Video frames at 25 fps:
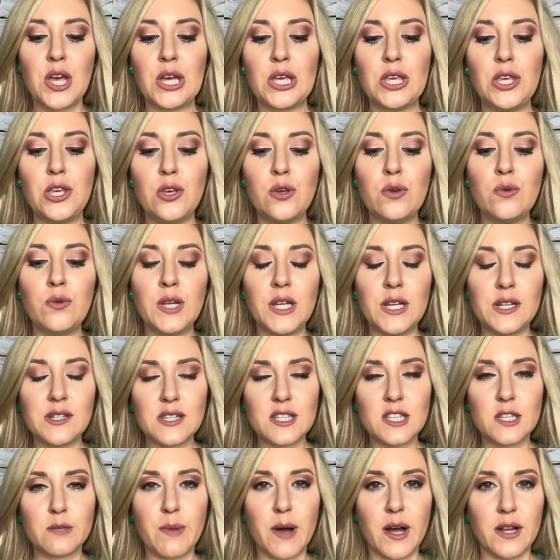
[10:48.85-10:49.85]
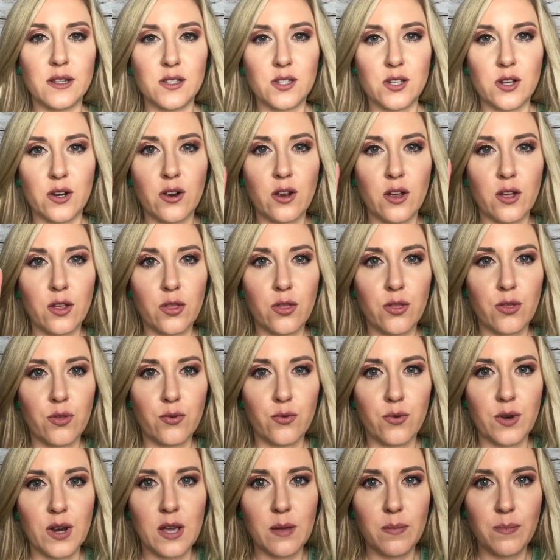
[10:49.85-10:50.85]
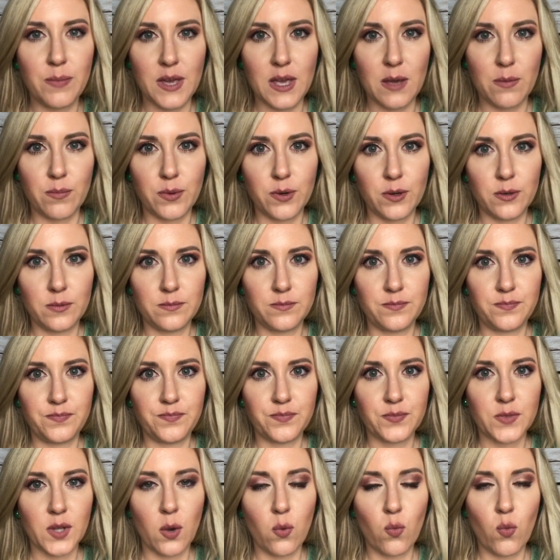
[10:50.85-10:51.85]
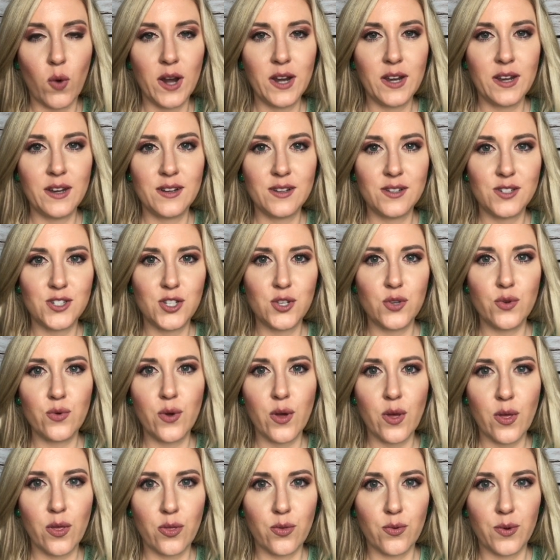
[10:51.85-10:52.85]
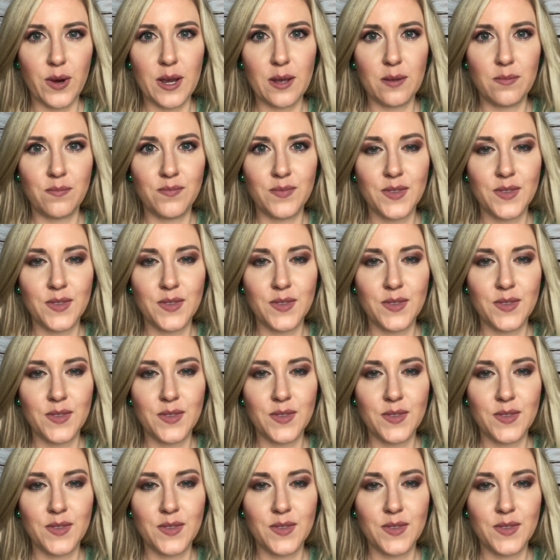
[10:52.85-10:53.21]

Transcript: you need to sponsor three people. One, two, three.